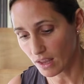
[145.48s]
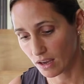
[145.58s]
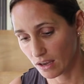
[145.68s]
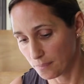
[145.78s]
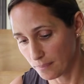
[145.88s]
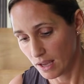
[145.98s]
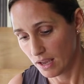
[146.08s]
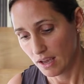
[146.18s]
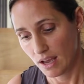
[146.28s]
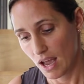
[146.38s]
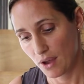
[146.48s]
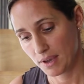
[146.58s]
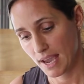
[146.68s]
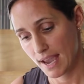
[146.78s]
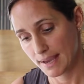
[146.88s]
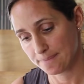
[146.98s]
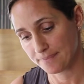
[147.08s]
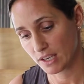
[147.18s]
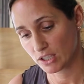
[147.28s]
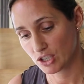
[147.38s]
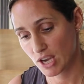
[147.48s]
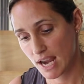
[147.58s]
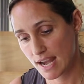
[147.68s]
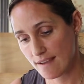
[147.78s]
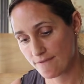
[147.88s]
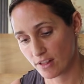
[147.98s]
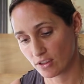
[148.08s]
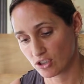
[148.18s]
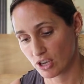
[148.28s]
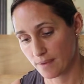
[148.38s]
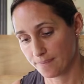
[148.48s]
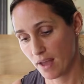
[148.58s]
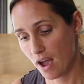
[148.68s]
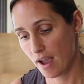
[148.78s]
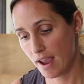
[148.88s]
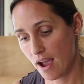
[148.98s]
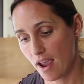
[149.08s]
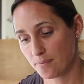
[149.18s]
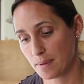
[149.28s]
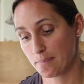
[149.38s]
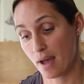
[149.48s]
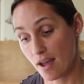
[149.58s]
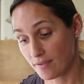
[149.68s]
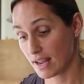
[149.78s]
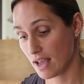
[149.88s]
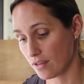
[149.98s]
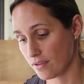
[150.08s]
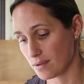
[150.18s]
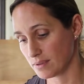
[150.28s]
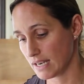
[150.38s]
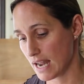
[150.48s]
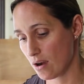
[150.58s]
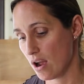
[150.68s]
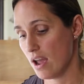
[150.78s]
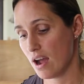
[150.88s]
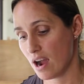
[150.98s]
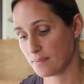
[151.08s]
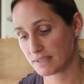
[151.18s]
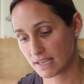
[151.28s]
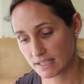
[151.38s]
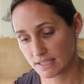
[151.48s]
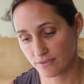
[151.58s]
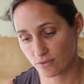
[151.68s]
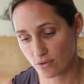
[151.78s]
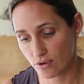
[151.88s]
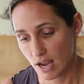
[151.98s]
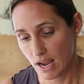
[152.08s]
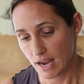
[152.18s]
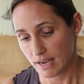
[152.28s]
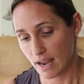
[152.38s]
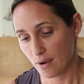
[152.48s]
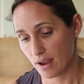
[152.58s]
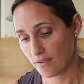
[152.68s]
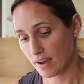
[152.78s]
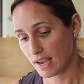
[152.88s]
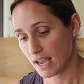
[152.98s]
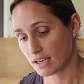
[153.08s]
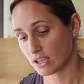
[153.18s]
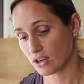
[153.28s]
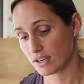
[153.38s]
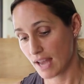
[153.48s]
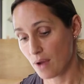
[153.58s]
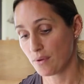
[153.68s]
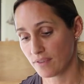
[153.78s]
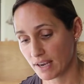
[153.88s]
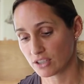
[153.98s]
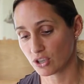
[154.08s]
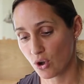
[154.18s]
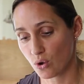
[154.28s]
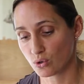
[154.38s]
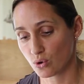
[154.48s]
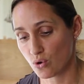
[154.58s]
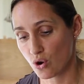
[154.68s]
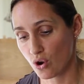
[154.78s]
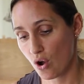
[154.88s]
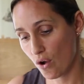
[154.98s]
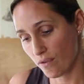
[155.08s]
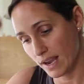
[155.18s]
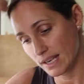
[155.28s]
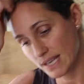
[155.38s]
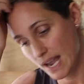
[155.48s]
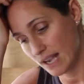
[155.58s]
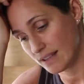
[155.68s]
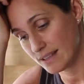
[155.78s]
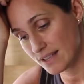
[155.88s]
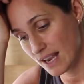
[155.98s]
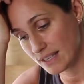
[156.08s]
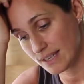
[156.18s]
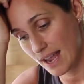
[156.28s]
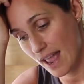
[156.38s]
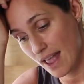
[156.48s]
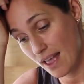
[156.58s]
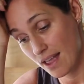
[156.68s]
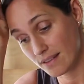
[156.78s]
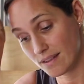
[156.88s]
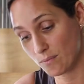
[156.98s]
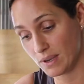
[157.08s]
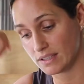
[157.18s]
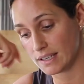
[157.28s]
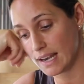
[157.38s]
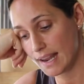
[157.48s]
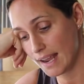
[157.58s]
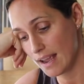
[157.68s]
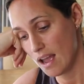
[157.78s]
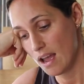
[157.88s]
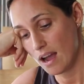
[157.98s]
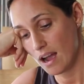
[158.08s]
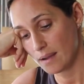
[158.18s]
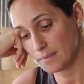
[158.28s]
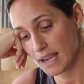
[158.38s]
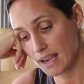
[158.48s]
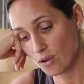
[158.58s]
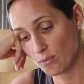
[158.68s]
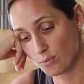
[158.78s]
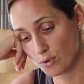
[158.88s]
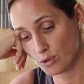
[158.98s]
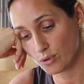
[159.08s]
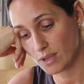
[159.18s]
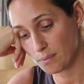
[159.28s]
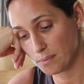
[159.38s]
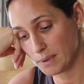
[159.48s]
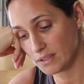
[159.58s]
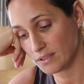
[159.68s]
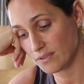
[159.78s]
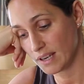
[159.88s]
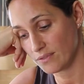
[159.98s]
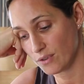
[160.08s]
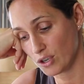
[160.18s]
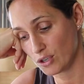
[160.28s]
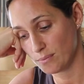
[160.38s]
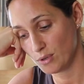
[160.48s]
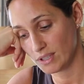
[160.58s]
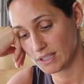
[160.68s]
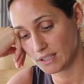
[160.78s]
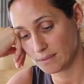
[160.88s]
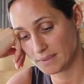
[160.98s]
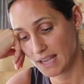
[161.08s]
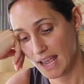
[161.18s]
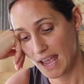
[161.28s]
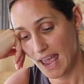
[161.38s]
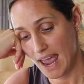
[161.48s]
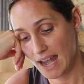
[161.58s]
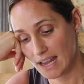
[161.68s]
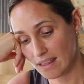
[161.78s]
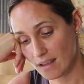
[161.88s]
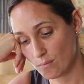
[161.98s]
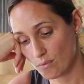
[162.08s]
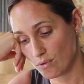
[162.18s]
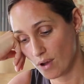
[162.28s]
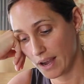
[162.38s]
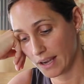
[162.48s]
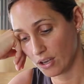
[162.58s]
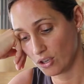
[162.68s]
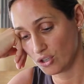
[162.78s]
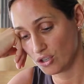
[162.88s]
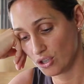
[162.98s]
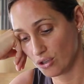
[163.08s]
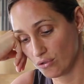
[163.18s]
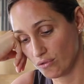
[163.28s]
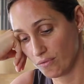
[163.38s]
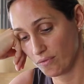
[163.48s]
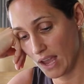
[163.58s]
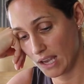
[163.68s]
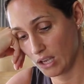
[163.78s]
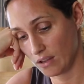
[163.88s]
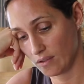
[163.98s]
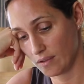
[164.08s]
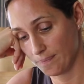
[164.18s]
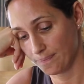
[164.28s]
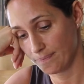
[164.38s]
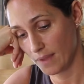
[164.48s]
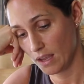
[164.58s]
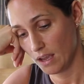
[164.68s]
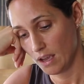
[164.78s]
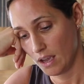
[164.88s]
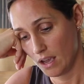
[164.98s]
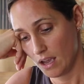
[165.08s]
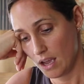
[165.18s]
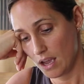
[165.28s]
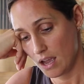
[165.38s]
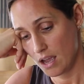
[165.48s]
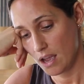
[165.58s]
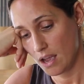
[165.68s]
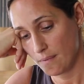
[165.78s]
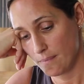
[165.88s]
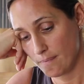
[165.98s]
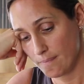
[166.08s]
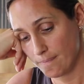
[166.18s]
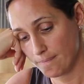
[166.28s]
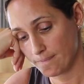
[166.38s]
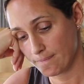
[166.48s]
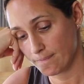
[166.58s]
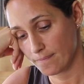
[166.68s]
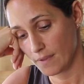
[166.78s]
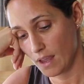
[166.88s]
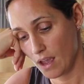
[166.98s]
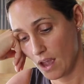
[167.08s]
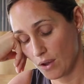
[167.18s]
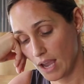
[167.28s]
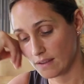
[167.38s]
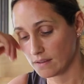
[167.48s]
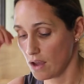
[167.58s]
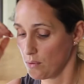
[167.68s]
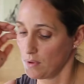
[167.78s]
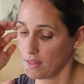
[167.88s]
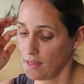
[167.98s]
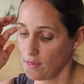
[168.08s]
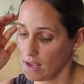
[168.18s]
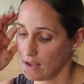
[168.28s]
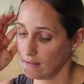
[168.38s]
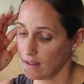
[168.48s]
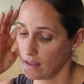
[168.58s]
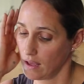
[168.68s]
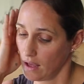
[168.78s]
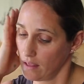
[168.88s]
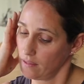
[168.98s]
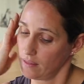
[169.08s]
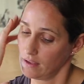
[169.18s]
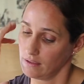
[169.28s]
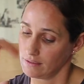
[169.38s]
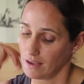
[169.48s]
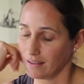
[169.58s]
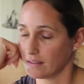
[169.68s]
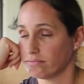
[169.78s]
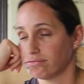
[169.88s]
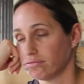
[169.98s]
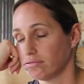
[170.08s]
Um, okay, Janie Fulcher. Hi, I have been perfectly healthy up to now. I'm 64. Now, if I get a, now if I get a cold or a cough, it takes six to uh, seven weeks to clear. I'm taking on board your supplement advice for a good immune systems anything more I can do, thanks. Um, okay, so, well, the thing is that uh, thing is,